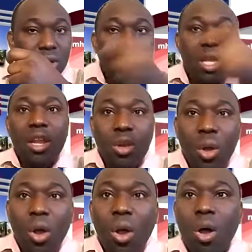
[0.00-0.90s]
The
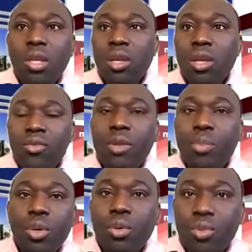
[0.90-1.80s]
Lord
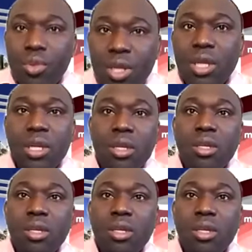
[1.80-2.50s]
rebuke thee.